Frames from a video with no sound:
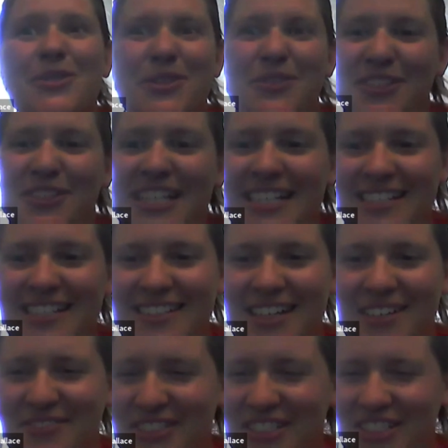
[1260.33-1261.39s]
or
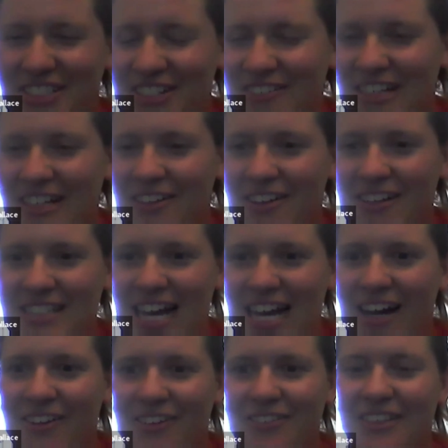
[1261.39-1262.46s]
rediscovered during
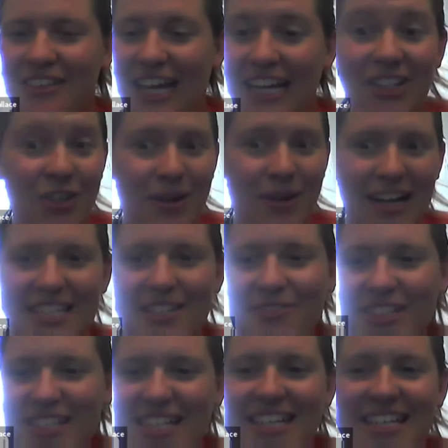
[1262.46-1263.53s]
lockdown, like new
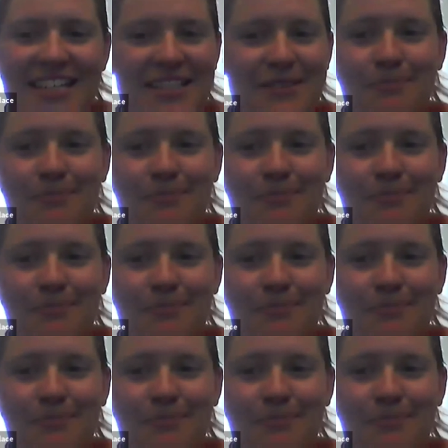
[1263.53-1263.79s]
activities,